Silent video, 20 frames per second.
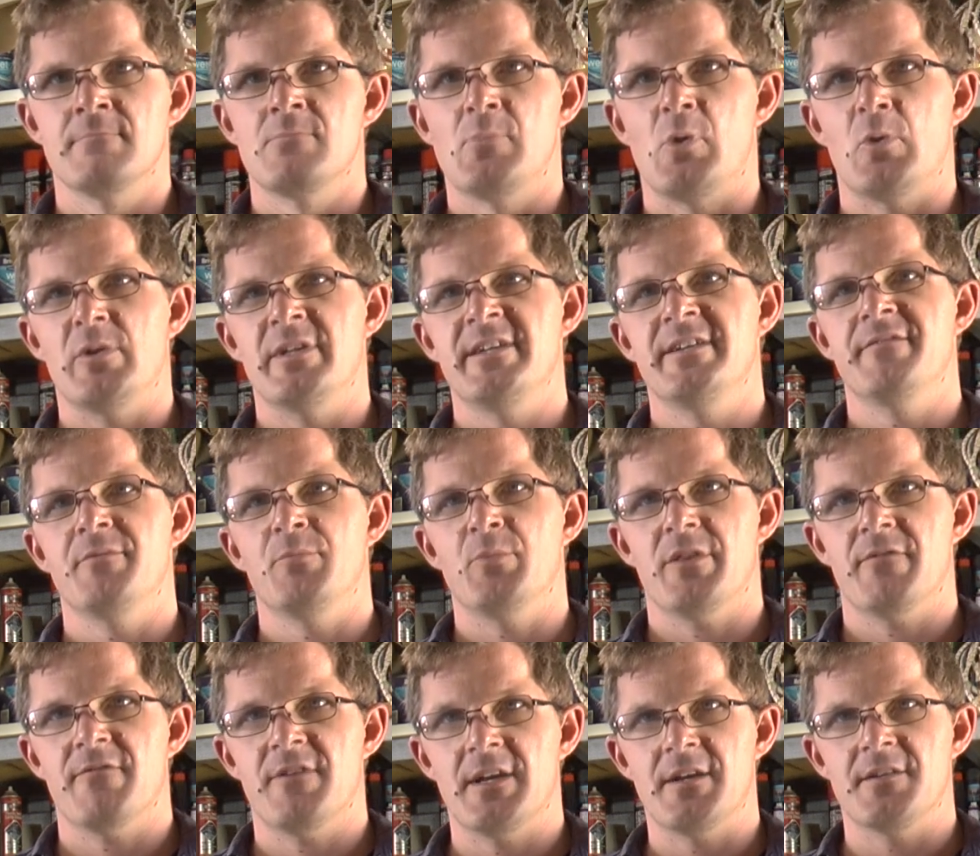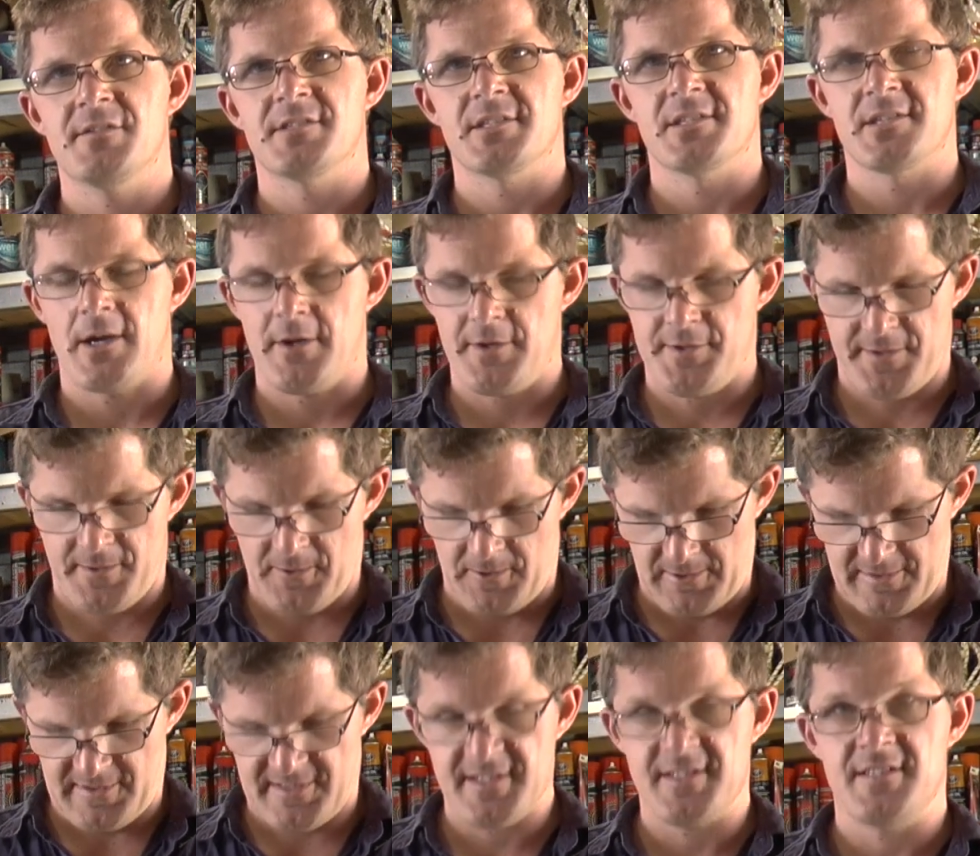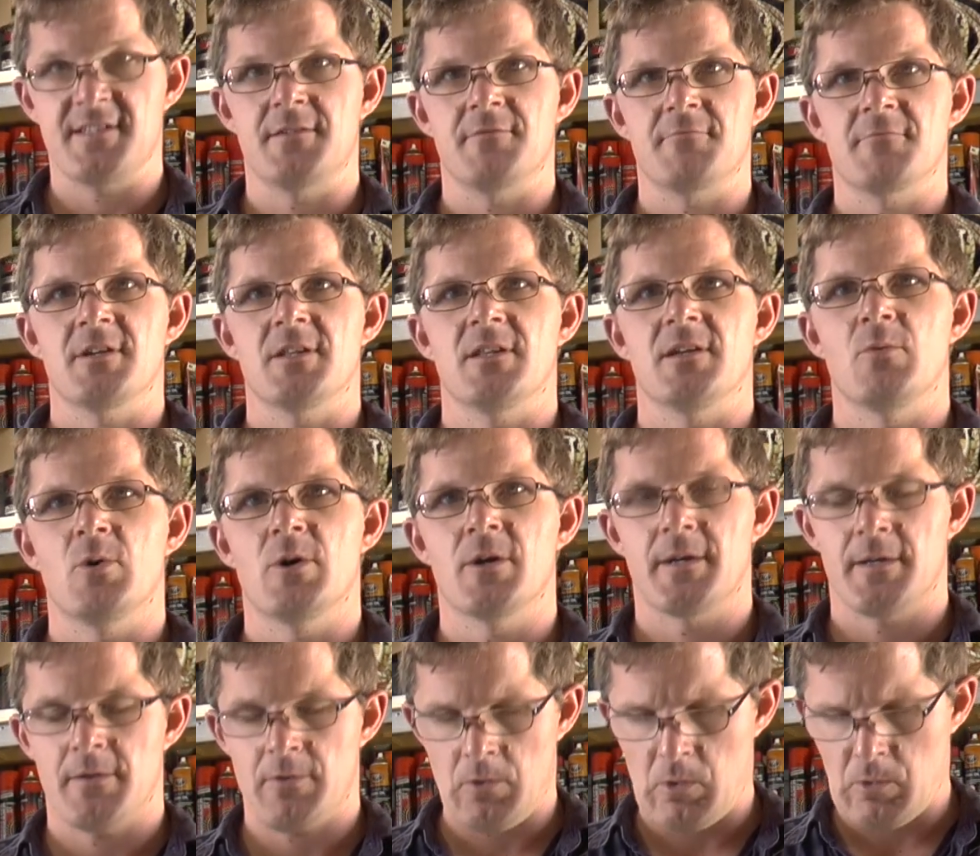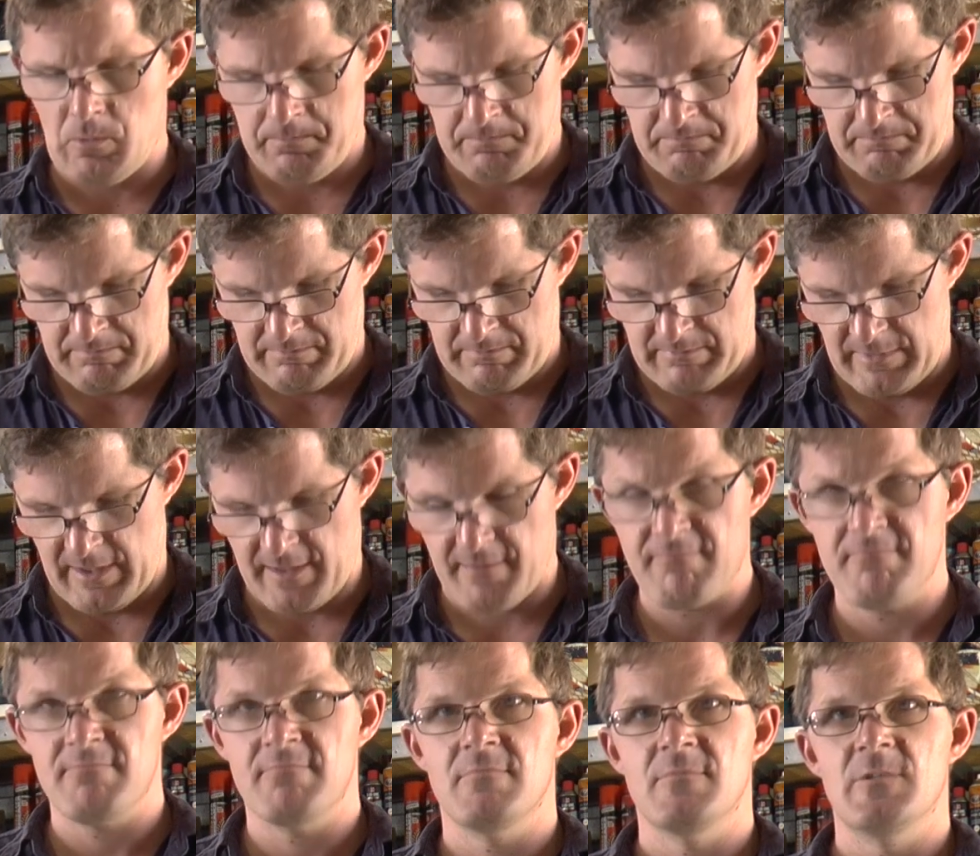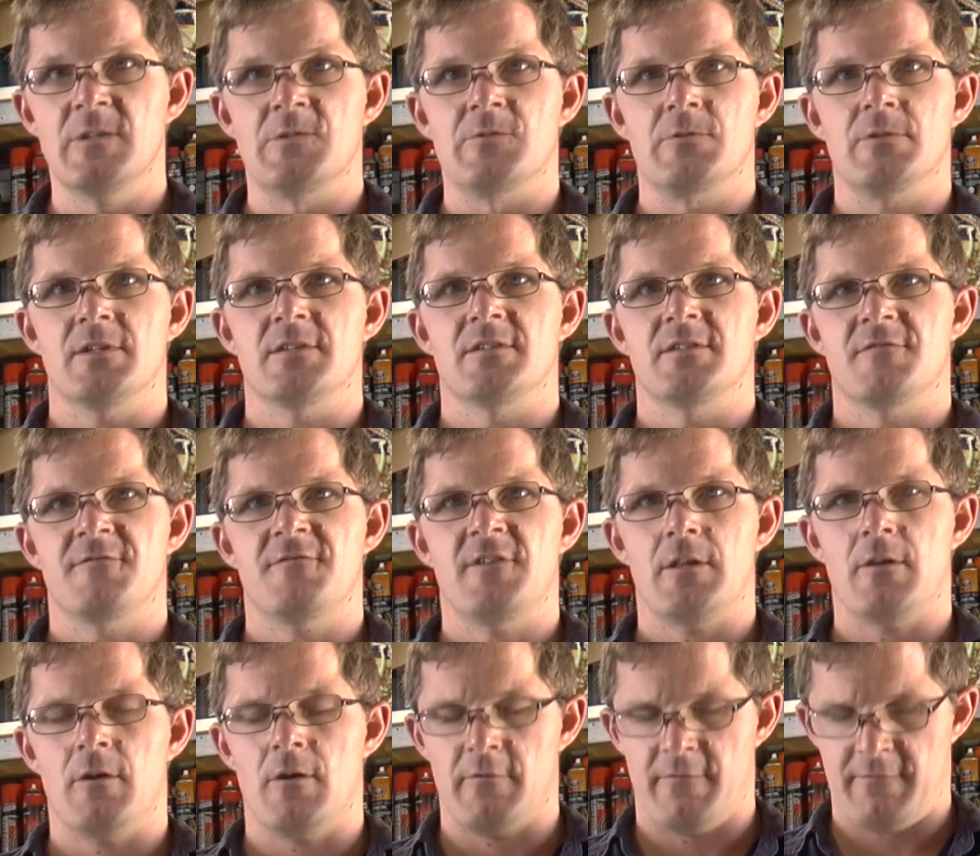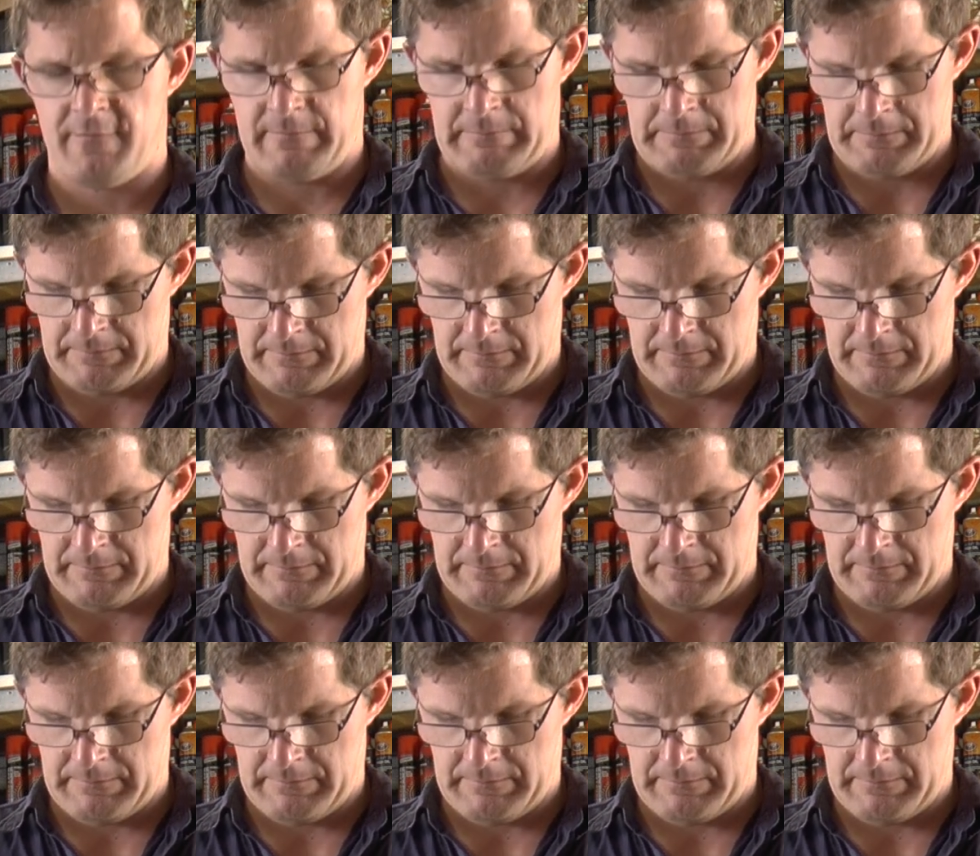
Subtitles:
Well, even with fingers and toes crossed, it didn't really work at all. It literally just fell off.